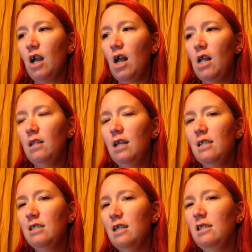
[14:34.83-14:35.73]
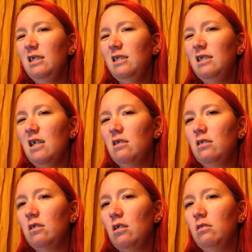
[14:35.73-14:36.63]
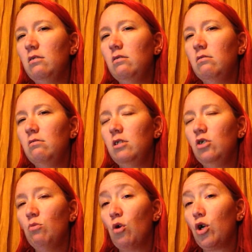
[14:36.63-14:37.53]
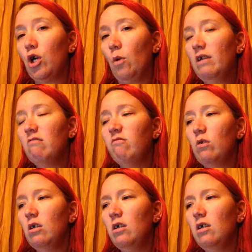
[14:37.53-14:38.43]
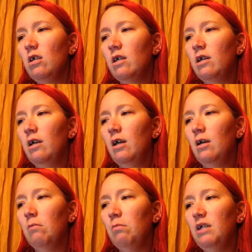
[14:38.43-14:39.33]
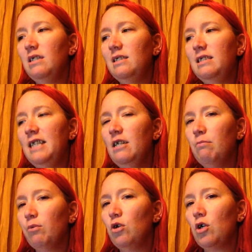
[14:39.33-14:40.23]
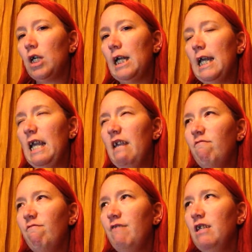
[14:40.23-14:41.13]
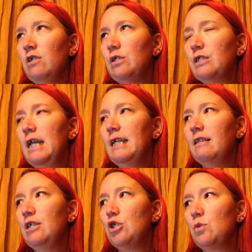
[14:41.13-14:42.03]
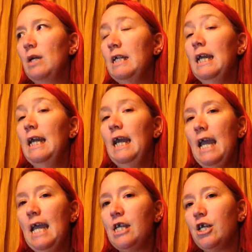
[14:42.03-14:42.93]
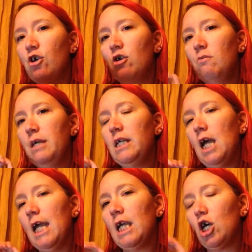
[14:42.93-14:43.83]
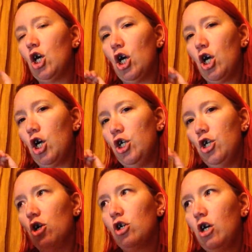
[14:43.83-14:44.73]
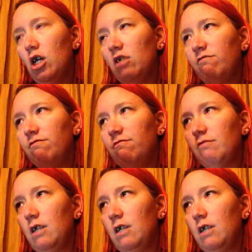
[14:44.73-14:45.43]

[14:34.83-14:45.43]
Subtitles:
Alexa at least has a little more going for her, but Dana Brooke, it feels like they just went, hey, you're going to be like a knockoff